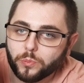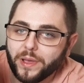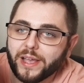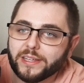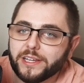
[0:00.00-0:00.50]

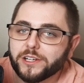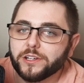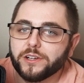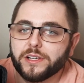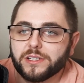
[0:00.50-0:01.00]
bag
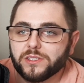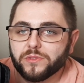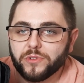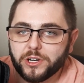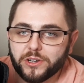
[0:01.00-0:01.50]
here is the
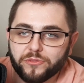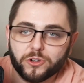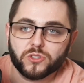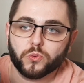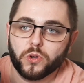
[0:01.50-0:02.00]
very
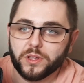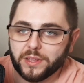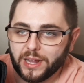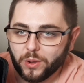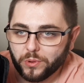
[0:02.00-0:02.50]
first one
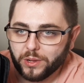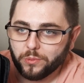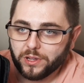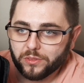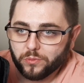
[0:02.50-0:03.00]
that I went
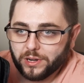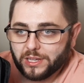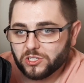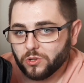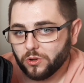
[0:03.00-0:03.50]
with when I
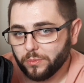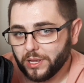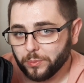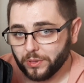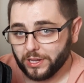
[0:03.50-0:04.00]
started
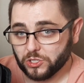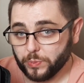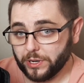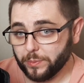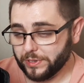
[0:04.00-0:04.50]
my appliance
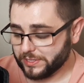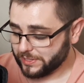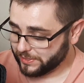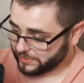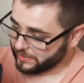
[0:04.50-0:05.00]
repair
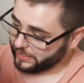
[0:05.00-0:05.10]
business.